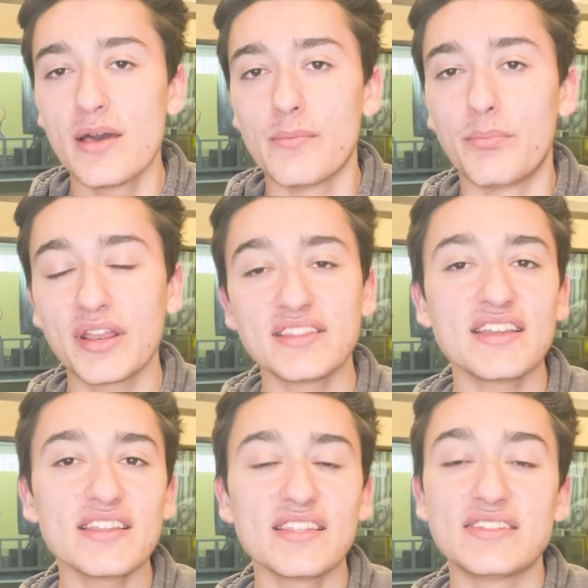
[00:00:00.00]
But at the
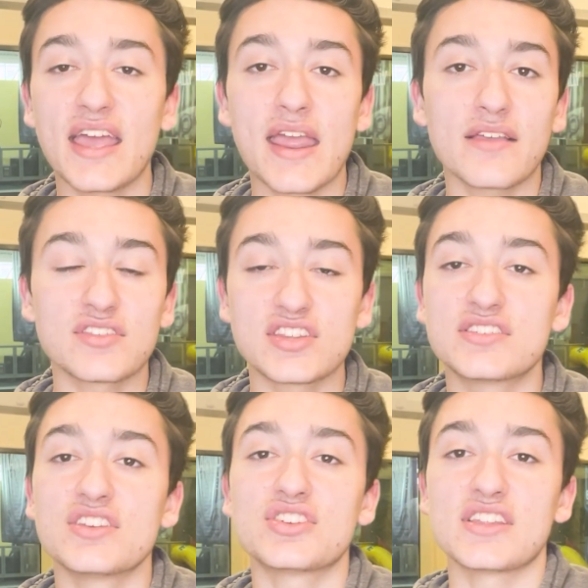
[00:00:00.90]
end of the day, the
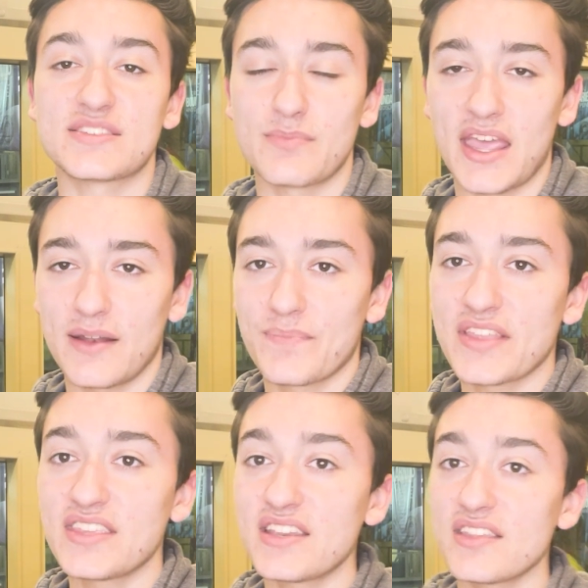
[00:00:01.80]
decision is made. At
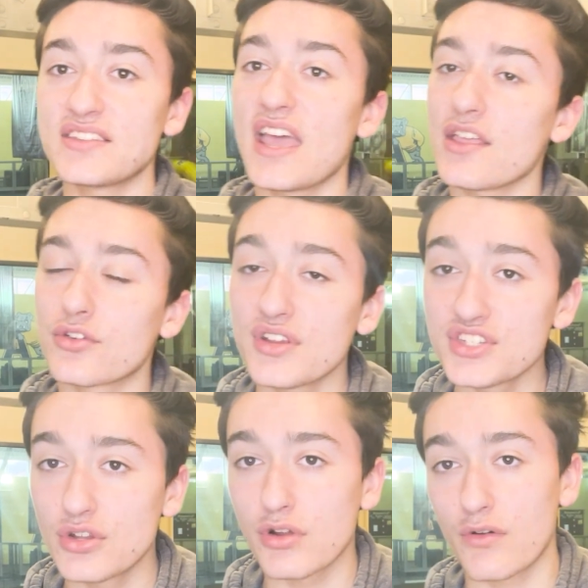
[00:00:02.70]
the end of the day, there is
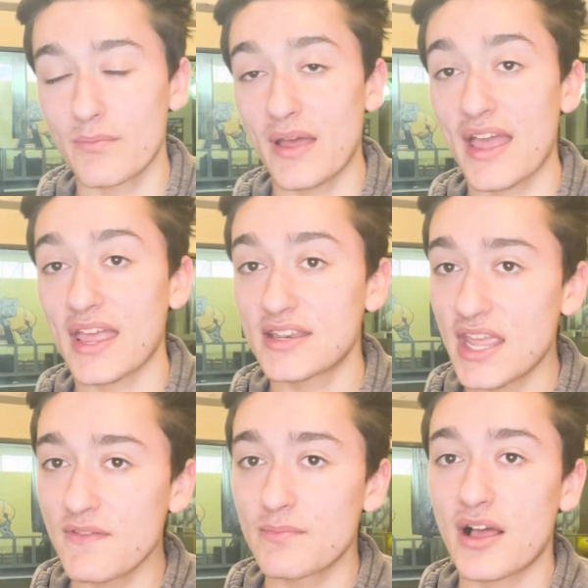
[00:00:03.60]
no going back, and
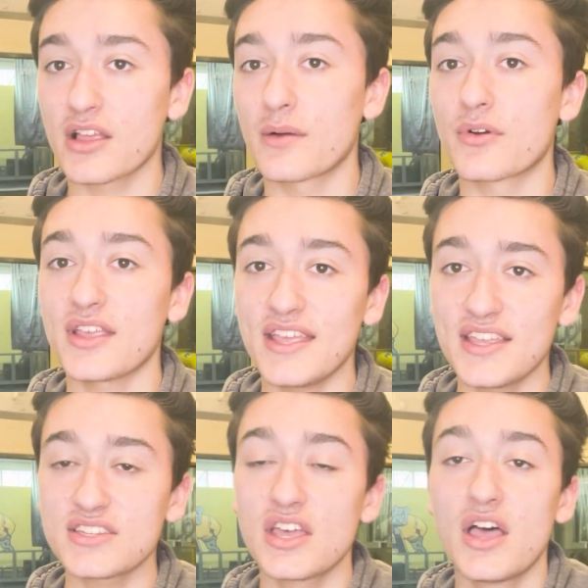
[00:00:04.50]
David Montgomery
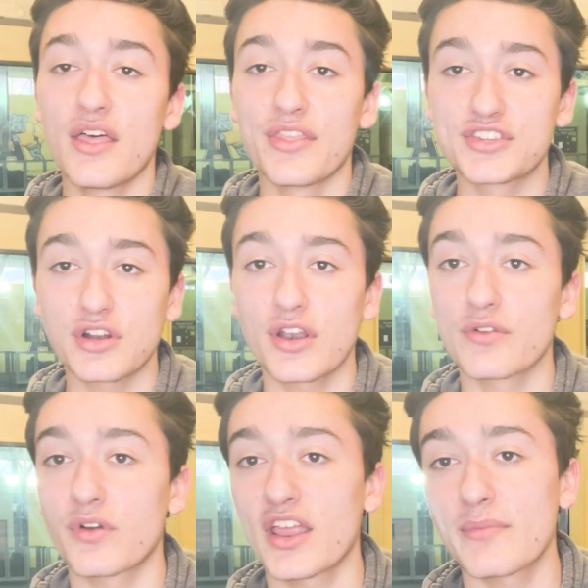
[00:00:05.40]
is the starting
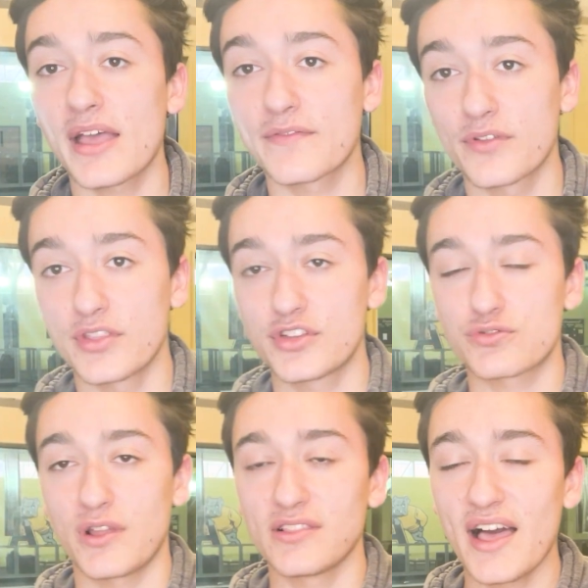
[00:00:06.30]
running back for the
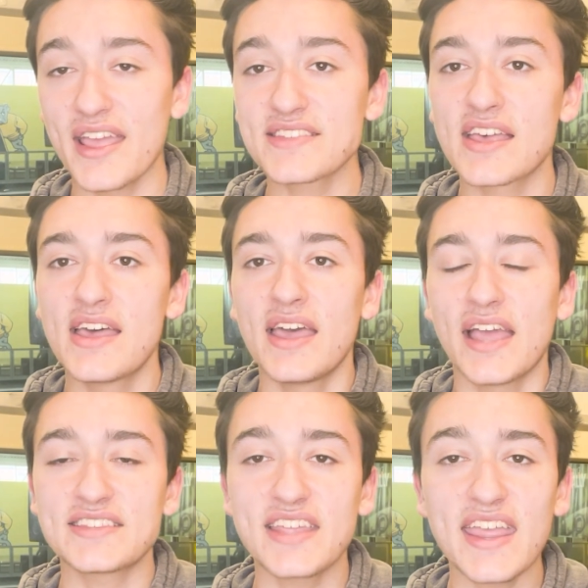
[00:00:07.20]
Detroit Lions. And
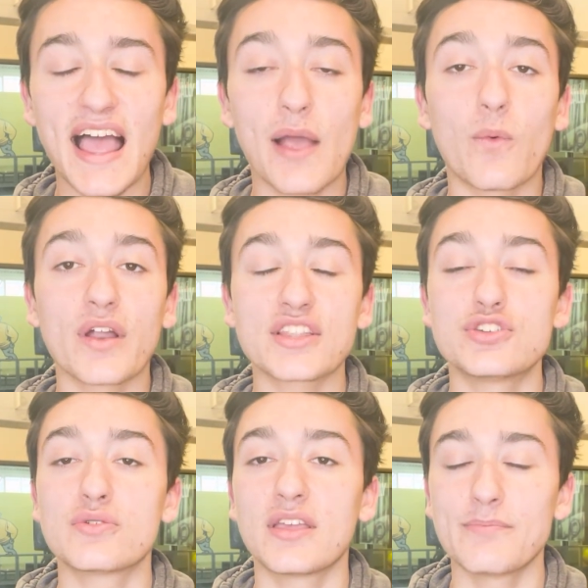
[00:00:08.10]
today I wanted to
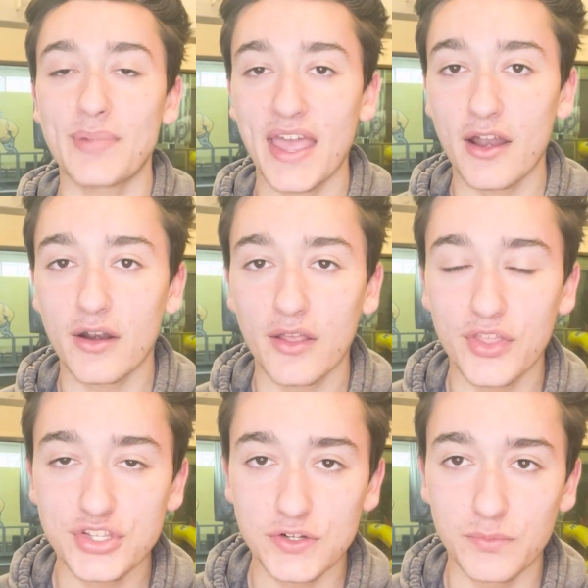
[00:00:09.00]
compare the
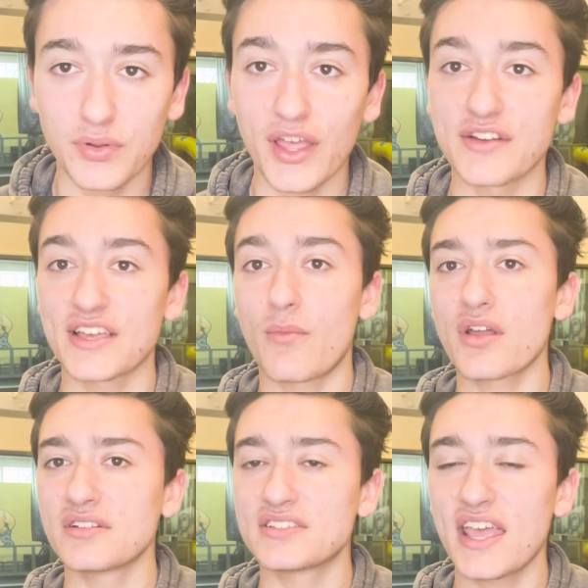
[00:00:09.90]
two players. I
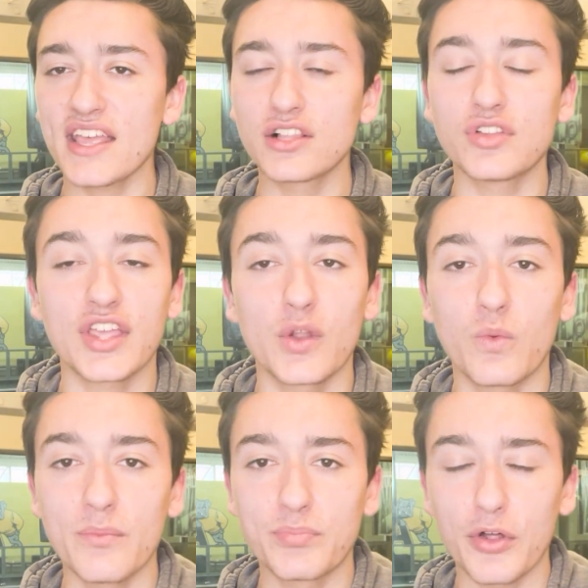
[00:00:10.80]
wanted to take a look at
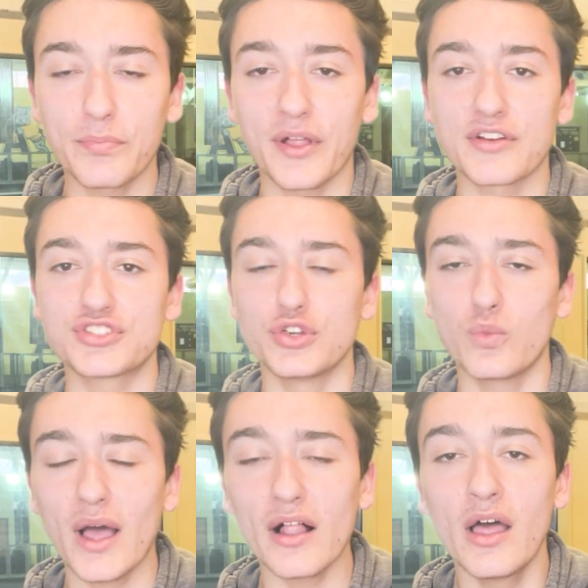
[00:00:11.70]
what both players do
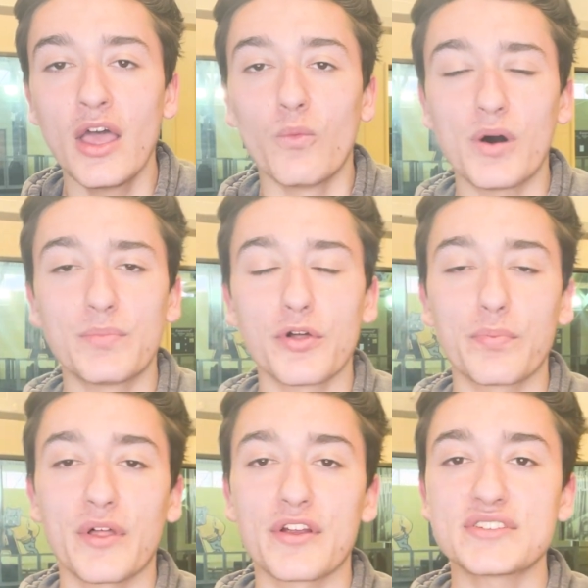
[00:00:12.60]
well, what both
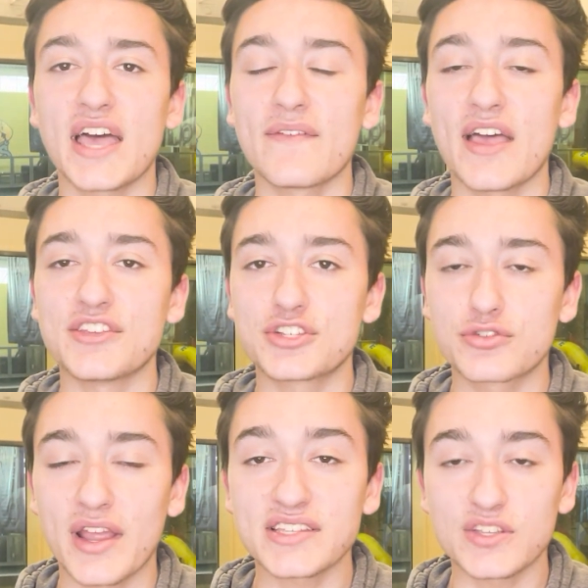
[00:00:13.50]
players have as
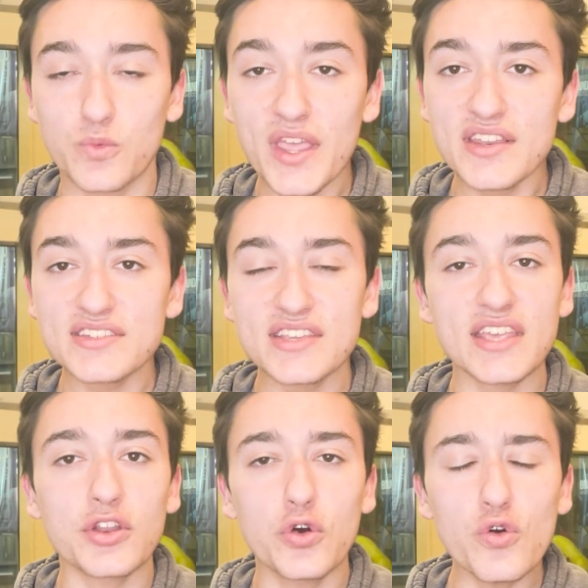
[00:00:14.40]
strengths and weaknesses,
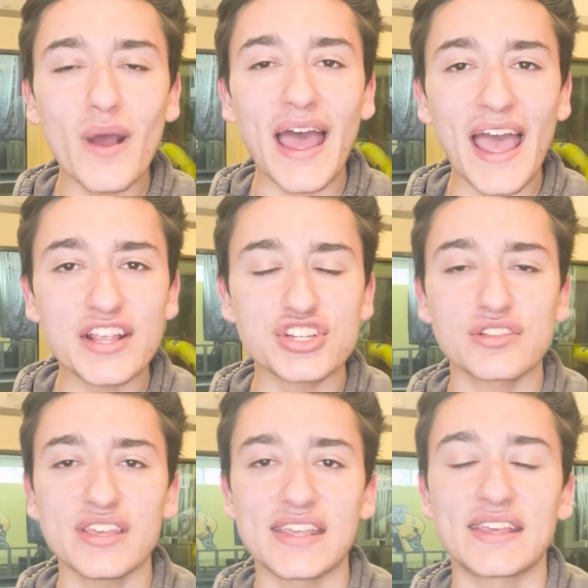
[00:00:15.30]
and who
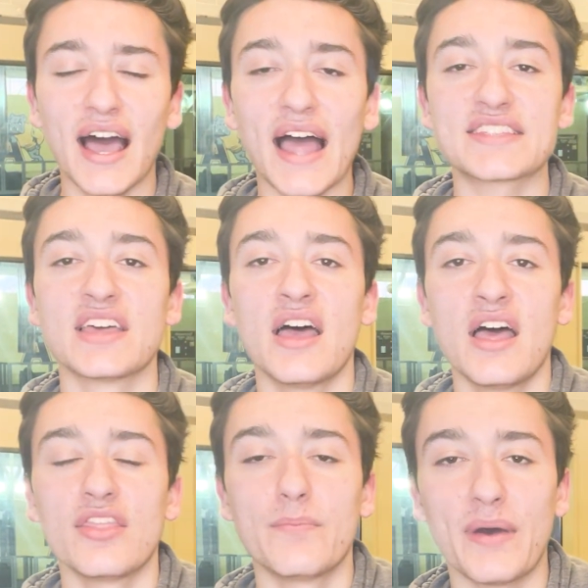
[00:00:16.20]
actually got
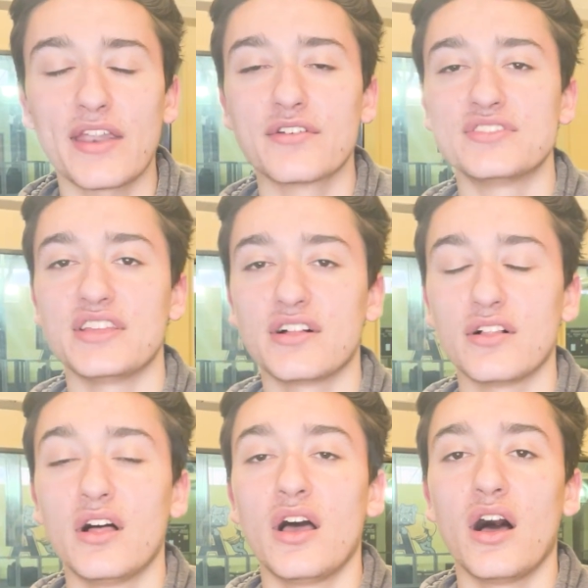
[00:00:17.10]
the better
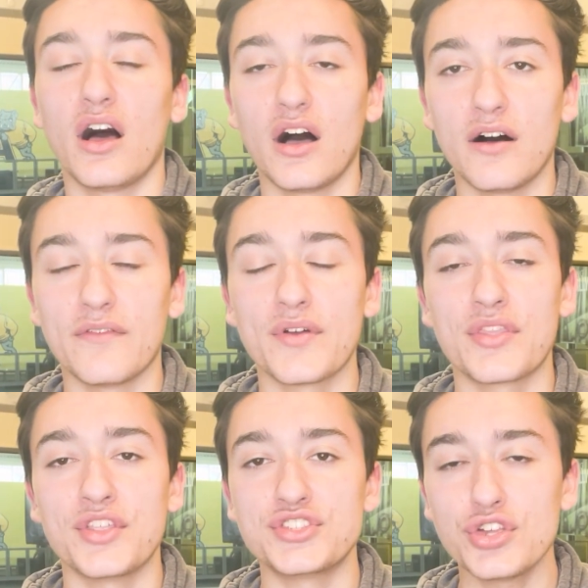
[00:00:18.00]
deal of
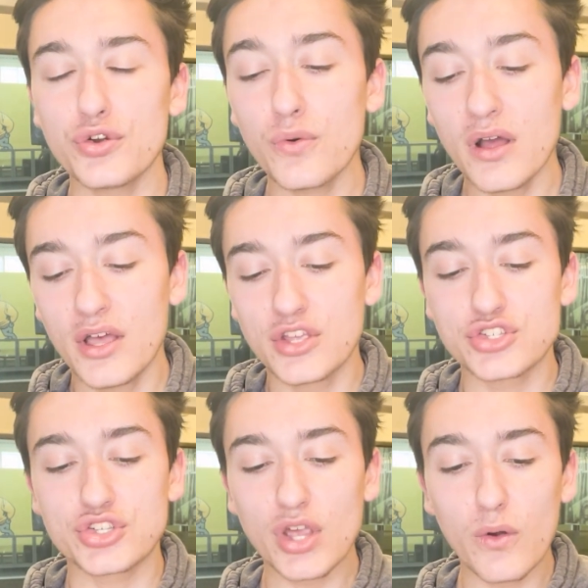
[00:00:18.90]
the two.
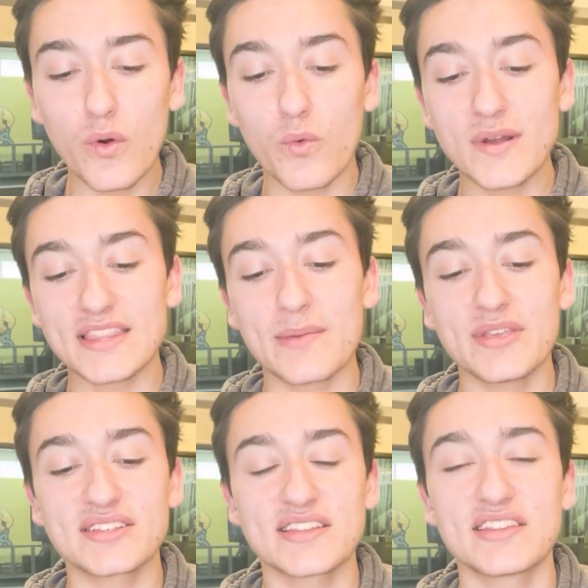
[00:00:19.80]
So with that being
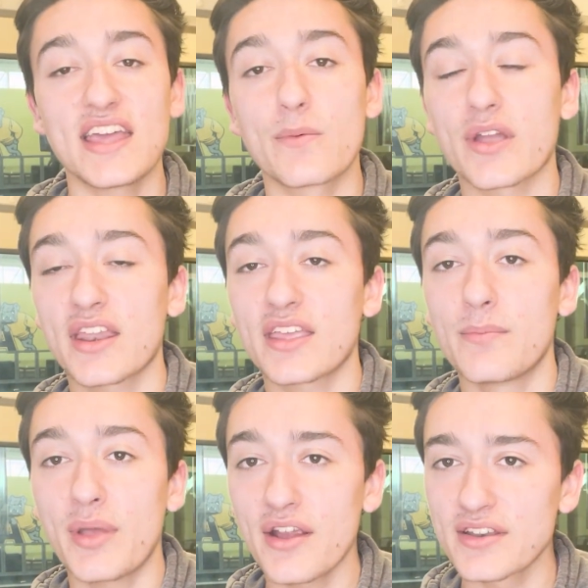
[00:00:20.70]
said, today we're going to
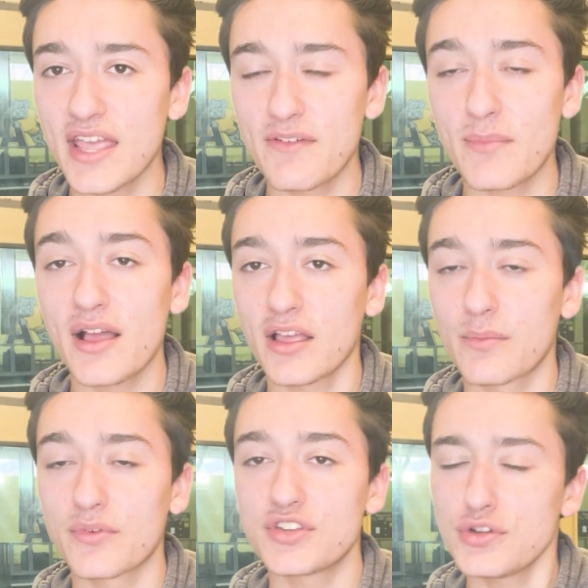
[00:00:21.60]
compare David
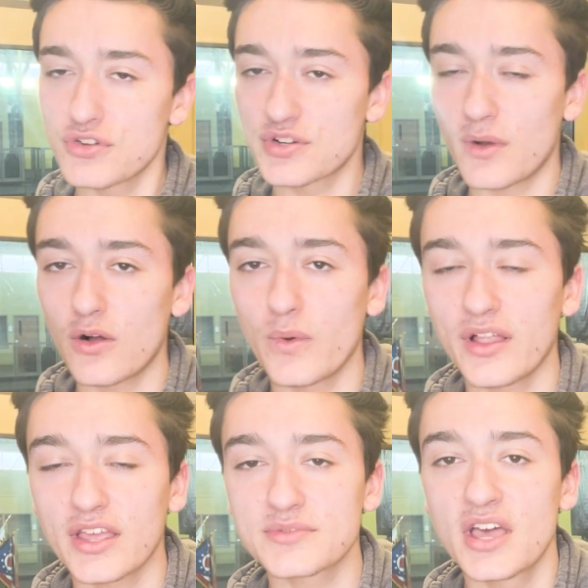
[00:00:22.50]
Montgomery to Jamaal Williams,